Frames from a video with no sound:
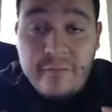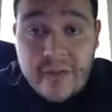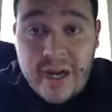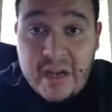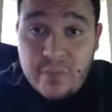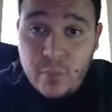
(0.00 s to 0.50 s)

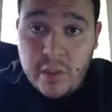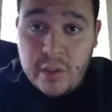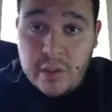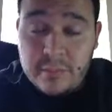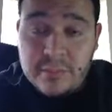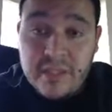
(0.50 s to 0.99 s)
5
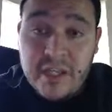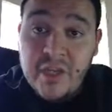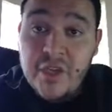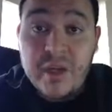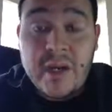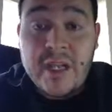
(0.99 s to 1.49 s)
1-ups
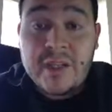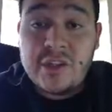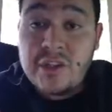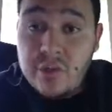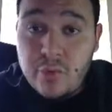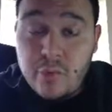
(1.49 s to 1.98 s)
and you
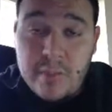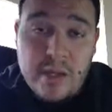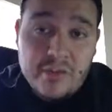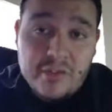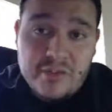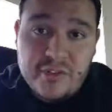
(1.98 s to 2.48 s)
got 2
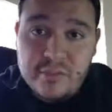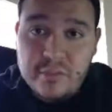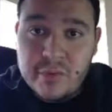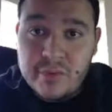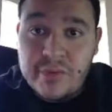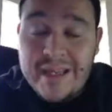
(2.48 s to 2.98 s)
Bowser
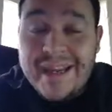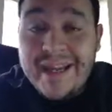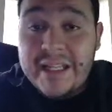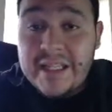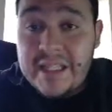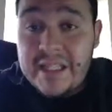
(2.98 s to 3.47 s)
symbols,
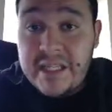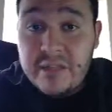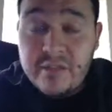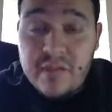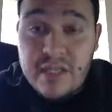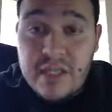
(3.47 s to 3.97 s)
at the
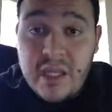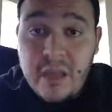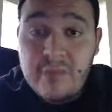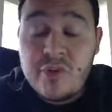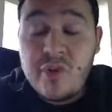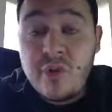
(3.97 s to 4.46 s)
end of the
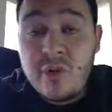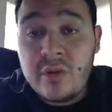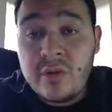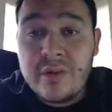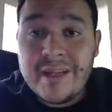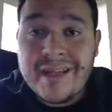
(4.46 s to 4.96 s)
game you're
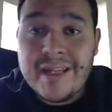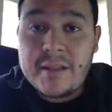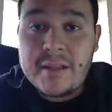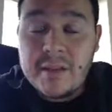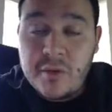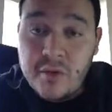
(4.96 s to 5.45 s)
only gonna
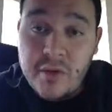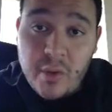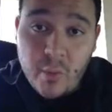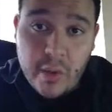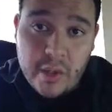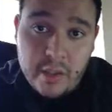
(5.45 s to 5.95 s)
get 3
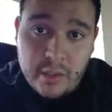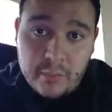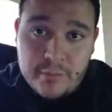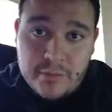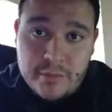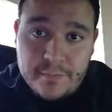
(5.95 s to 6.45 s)

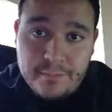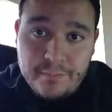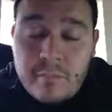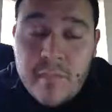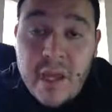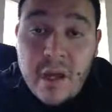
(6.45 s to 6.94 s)
1-ups.
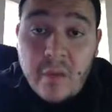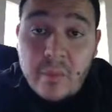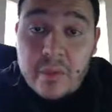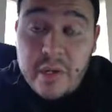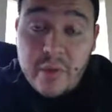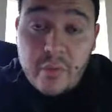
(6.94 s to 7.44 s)
Now,
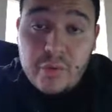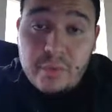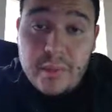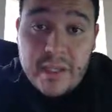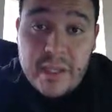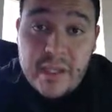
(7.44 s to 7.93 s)
when I was
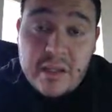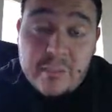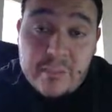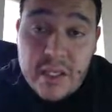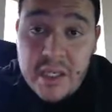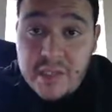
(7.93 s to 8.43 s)
playing the
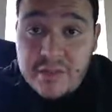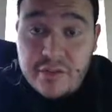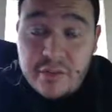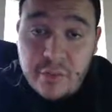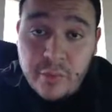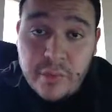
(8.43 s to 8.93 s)
main
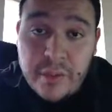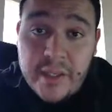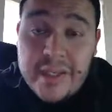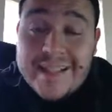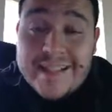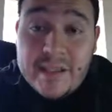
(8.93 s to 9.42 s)
story,
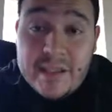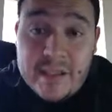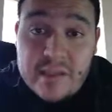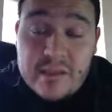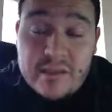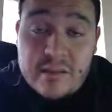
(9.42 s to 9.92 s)

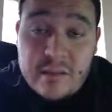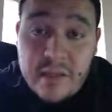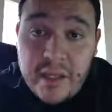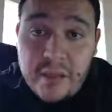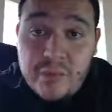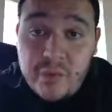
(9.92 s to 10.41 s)
this
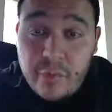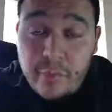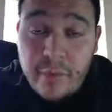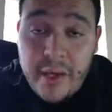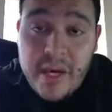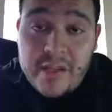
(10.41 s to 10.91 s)
game
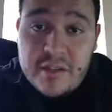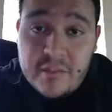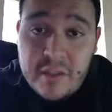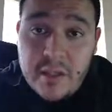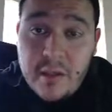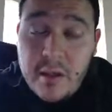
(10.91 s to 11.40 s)
surprised
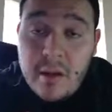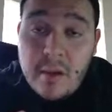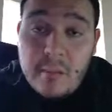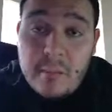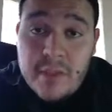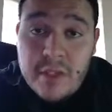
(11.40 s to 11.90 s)
me
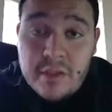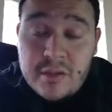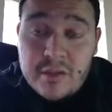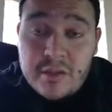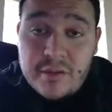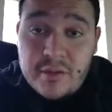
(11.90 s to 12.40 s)

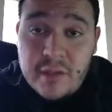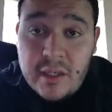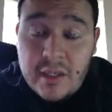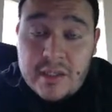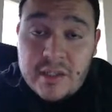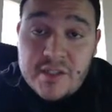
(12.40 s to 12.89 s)
because
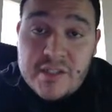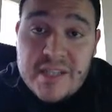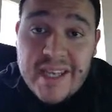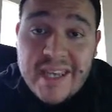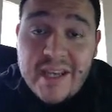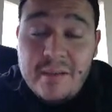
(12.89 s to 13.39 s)
there's
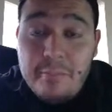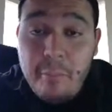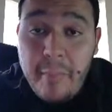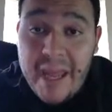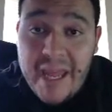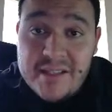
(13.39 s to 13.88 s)
hidden
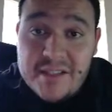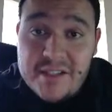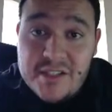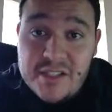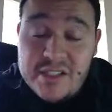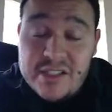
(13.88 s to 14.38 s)

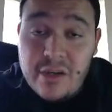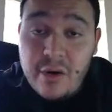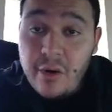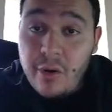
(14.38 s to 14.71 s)
passages